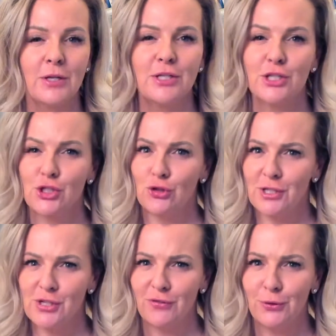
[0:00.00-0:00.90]

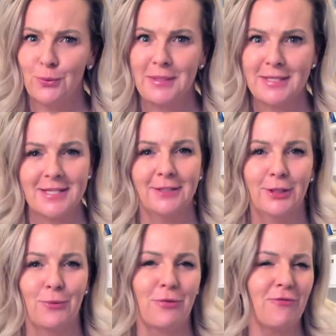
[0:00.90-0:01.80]
Distrustful when
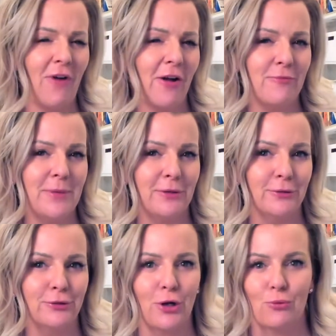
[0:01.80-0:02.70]
dealing with 5
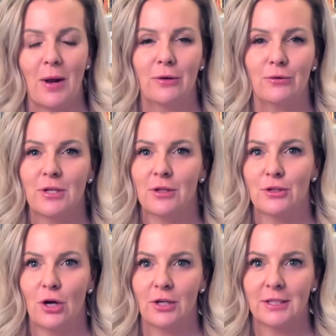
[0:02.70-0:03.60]
meters around the
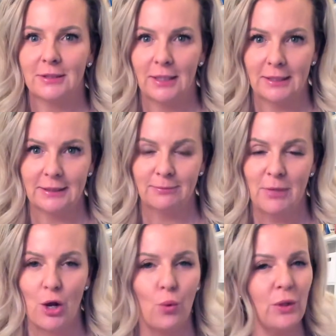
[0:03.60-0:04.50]
dotted line,
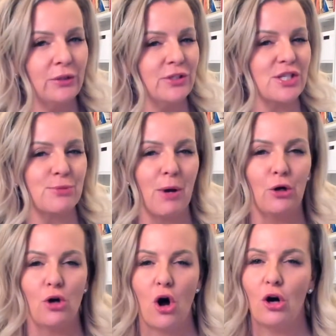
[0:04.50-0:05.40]
we'll
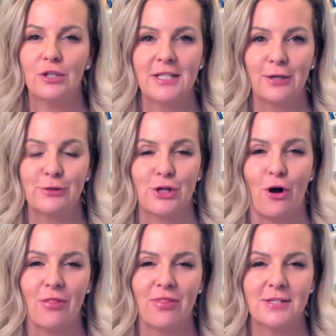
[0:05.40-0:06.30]
dispel all doubts
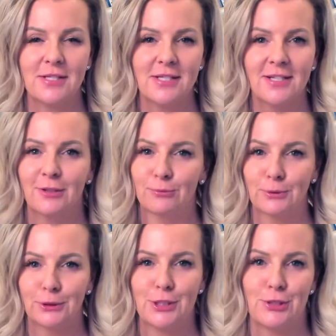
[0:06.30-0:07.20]
on this
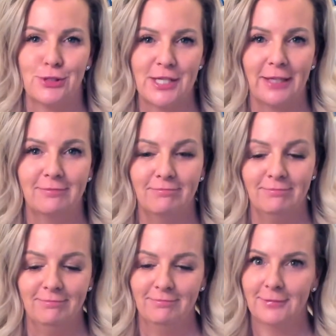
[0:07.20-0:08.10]
Ruly Tuesday.
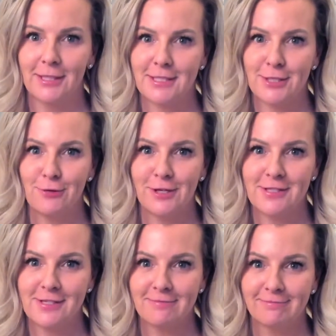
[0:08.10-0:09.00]
Let's do this.